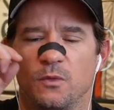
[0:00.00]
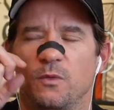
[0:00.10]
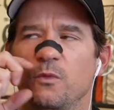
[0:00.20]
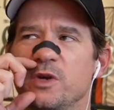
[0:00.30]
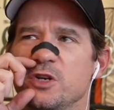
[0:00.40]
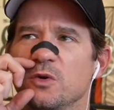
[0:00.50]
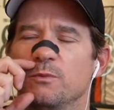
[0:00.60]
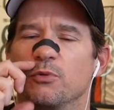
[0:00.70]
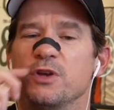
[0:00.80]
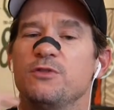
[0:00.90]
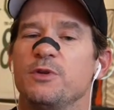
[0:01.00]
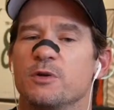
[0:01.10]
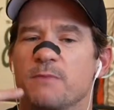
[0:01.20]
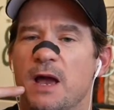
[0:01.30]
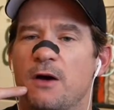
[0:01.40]
when you breathe through your
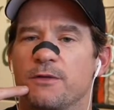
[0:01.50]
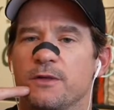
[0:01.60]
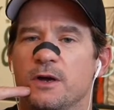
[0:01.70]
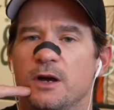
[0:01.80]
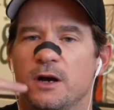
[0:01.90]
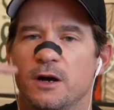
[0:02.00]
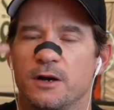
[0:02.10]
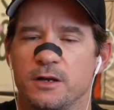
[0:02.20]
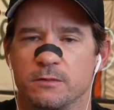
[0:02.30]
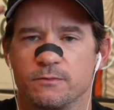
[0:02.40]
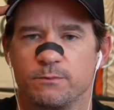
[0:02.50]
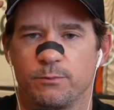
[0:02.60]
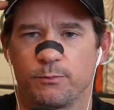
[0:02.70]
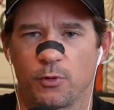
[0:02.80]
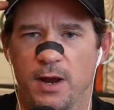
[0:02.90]
mouth, your
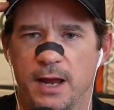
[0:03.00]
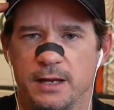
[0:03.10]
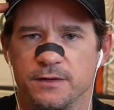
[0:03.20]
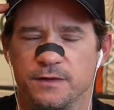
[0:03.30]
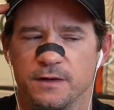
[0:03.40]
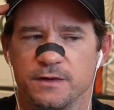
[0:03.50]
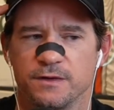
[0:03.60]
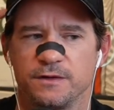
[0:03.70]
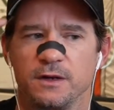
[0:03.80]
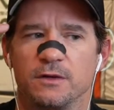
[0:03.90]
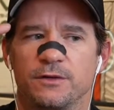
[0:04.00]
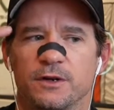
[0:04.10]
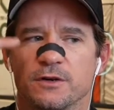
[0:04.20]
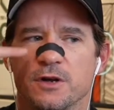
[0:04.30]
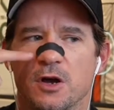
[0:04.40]
brain sends a signal to
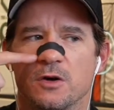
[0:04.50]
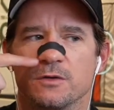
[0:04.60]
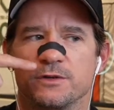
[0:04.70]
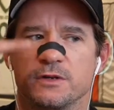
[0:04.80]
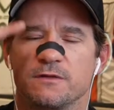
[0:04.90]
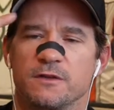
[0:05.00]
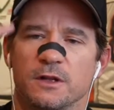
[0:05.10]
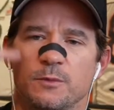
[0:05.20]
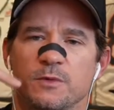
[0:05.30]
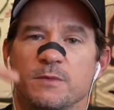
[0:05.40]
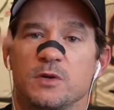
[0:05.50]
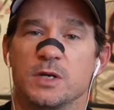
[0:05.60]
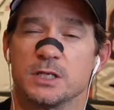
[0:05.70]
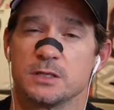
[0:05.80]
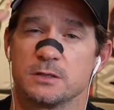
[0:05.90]
your nose to fill up with
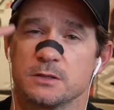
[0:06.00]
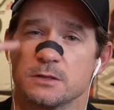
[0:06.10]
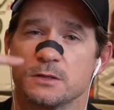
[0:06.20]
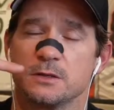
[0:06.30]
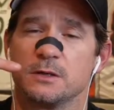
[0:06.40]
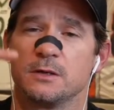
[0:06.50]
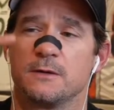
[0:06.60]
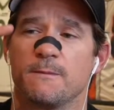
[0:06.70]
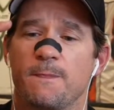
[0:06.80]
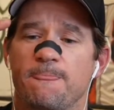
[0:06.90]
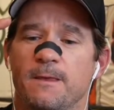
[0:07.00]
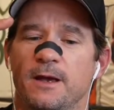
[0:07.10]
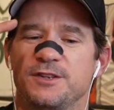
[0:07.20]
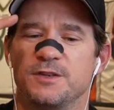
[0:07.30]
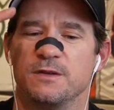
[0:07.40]
mucus.
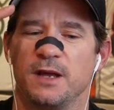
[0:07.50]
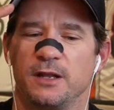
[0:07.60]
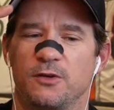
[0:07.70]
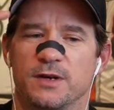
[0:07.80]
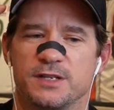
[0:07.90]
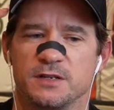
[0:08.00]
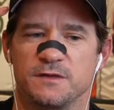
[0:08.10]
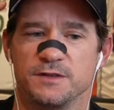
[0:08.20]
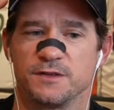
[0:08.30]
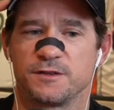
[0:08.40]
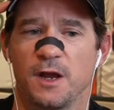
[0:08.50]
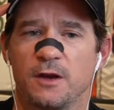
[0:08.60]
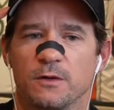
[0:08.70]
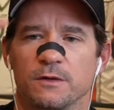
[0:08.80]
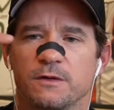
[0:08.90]
And so then it creates this vicious
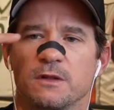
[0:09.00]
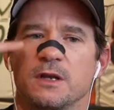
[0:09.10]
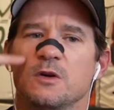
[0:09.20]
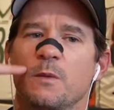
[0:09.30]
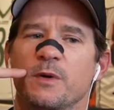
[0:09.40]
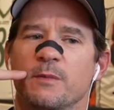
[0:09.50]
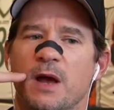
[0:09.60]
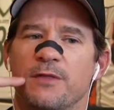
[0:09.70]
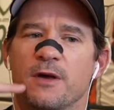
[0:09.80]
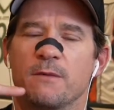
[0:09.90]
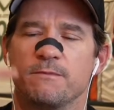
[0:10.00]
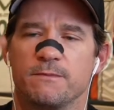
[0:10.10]
cycle. So then you open your mouth up,